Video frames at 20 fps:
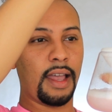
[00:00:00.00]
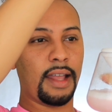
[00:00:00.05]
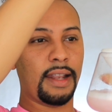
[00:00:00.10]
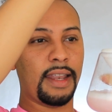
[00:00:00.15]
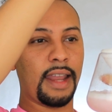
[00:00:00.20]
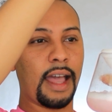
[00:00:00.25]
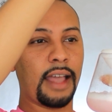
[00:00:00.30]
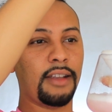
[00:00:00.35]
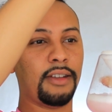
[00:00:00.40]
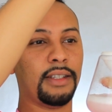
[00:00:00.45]

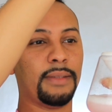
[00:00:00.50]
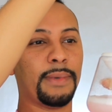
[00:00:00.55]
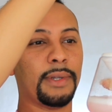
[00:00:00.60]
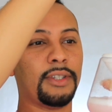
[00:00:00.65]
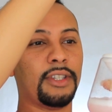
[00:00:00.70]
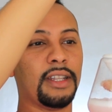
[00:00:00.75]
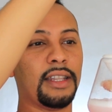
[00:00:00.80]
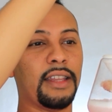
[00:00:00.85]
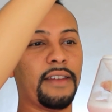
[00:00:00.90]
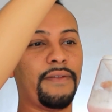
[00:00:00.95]
And now you're
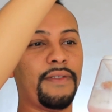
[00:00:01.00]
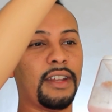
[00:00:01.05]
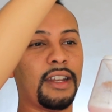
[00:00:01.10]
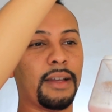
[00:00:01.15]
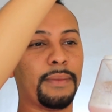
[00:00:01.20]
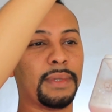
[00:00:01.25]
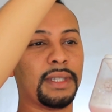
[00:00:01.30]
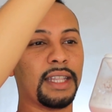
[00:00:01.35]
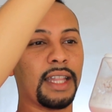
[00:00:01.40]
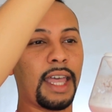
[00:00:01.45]
supposed to lift it
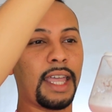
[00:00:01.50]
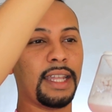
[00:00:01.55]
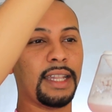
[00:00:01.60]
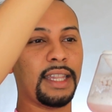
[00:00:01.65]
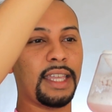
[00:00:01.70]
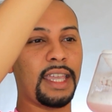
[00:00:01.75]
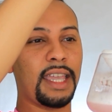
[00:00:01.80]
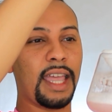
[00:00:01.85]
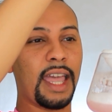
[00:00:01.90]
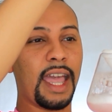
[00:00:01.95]
up
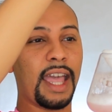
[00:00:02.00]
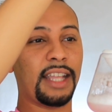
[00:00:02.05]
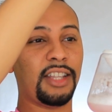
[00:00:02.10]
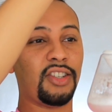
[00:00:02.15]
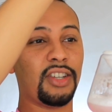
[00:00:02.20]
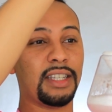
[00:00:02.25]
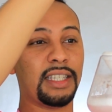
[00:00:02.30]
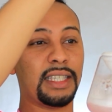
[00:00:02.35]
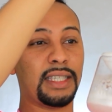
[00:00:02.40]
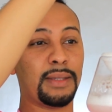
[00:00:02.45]
slightly and
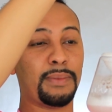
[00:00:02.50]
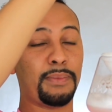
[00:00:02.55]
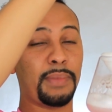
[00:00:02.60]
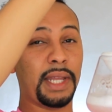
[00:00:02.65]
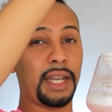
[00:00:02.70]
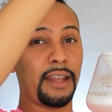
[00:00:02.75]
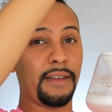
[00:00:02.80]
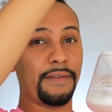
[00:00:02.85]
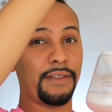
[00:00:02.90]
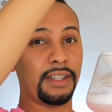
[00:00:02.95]
just
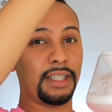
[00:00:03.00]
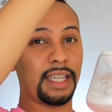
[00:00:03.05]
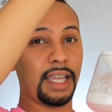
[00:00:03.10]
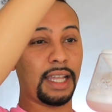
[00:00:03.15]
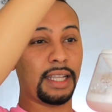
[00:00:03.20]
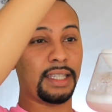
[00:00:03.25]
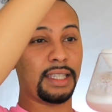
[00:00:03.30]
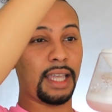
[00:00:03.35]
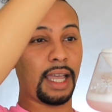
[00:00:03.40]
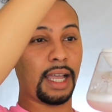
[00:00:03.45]
spin it for
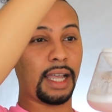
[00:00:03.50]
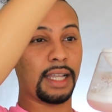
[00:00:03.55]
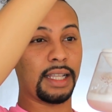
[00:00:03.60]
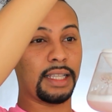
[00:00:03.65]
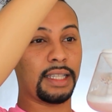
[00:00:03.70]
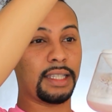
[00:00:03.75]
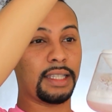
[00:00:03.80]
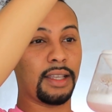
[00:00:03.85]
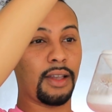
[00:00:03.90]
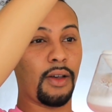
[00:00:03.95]
10 seconds.
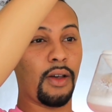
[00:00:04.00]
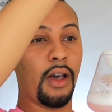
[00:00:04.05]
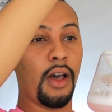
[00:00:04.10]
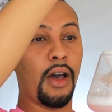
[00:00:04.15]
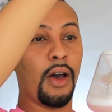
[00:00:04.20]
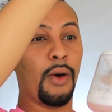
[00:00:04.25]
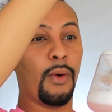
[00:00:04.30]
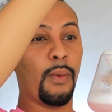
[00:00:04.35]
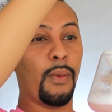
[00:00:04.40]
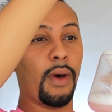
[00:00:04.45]
So
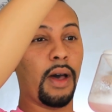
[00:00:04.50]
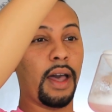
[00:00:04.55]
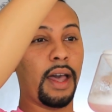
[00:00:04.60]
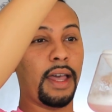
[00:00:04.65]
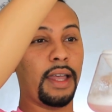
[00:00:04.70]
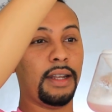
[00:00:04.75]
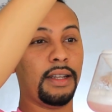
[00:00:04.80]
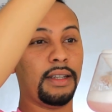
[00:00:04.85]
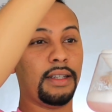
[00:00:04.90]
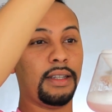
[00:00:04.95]

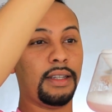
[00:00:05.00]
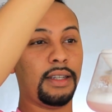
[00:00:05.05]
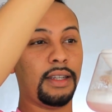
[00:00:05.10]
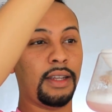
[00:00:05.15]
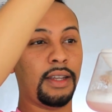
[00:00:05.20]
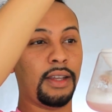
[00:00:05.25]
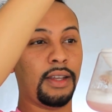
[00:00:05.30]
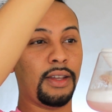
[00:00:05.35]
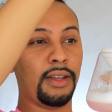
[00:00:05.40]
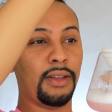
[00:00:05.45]
1,
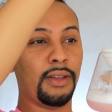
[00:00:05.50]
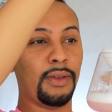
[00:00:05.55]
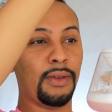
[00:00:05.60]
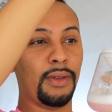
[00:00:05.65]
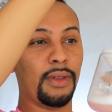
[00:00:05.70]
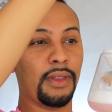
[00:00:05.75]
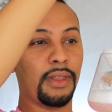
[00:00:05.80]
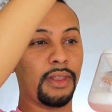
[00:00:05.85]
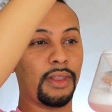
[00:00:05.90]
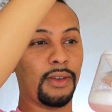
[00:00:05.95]

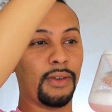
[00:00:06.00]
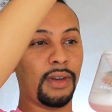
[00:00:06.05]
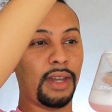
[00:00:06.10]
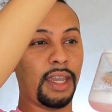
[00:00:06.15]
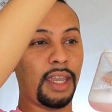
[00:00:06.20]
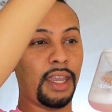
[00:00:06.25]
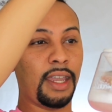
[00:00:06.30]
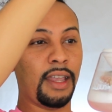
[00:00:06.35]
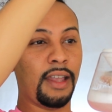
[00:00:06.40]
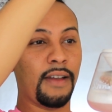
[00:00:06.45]
2,
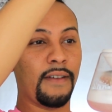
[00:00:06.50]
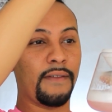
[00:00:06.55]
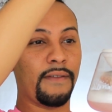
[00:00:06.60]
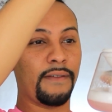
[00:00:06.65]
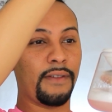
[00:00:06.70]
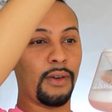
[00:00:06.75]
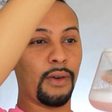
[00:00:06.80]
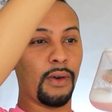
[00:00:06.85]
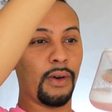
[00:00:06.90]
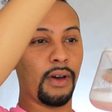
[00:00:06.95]
3,
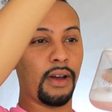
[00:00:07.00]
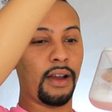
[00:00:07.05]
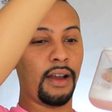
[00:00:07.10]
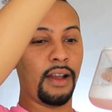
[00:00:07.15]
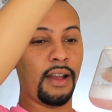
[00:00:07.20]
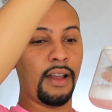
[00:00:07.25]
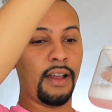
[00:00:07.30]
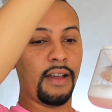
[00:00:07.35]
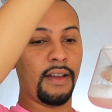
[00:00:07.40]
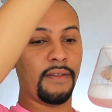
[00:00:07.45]
4,
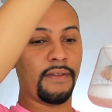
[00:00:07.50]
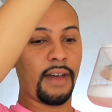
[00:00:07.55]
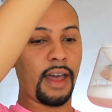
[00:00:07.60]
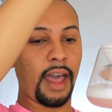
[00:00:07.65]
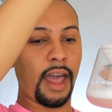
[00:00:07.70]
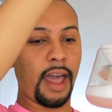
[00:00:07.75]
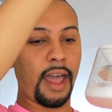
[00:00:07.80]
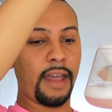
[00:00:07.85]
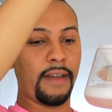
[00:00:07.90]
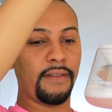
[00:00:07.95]

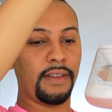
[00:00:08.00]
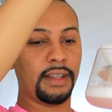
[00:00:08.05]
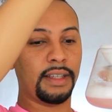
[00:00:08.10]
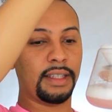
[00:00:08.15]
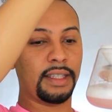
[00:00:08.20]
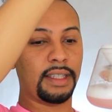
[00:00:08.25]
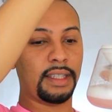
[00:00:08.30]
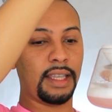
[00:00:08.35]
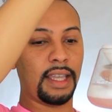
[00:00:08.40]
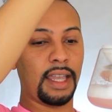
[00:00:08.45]
5,
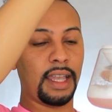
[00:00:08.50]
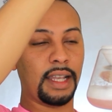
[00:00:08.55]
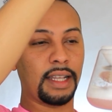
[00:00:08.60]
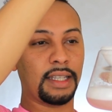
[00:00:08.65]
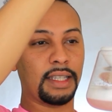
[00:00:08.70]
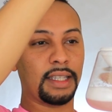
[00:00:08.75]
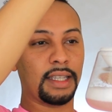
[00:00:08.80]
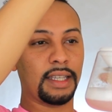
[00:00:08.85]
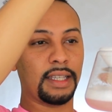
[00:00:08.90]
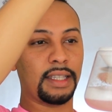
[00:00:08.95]

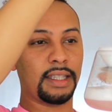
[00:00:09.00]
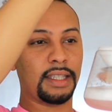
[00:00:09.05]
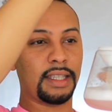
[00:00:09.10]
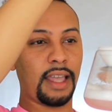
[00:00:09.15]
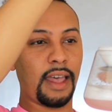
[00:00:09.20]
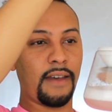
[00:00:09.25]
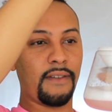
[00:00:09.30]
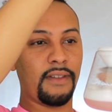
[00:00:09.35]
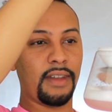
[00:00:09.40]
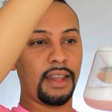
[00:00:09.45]
6,
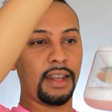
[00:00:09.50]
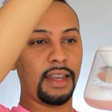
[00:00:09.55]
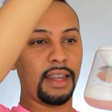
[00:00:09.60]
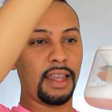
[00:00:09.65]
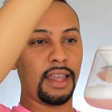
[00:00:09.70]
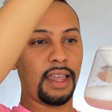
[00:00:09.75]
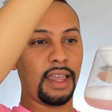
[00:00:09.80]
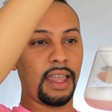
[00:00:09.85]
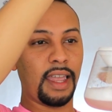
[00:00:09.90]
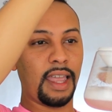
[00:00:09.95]
7,
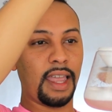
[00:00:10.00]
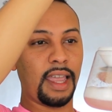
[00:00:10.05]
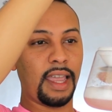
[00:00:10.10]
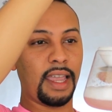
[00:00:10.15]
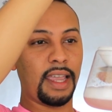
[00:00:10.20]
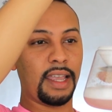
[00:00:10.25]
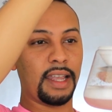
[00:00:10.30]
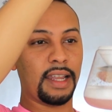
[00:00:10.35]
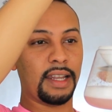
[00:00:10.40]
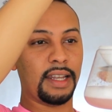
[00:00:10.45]

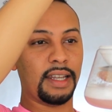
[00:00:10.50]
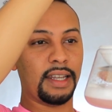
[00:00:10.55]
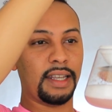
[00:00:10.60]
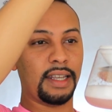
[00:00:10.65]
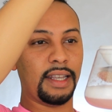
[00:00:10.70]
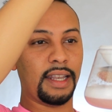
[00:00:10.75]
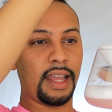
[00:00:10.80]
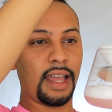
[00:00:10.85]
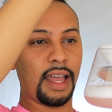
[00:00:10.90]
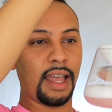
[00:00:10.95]
8,
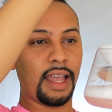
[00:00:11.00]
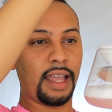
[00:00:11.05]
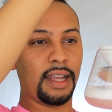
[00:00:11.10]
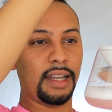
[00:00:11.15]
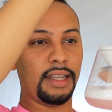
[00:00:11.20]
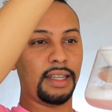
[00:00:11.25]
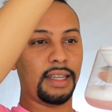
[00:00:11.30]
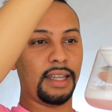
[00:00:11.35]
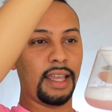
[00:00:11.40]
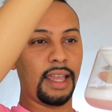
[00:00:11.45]

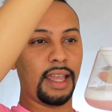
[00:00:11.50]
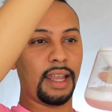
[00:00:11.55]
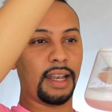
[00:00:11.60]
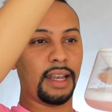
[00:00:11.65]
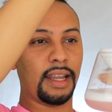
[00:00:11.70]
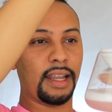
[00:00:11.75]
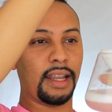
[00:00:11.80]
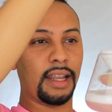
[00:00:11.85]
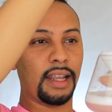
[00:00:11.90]
9, 10.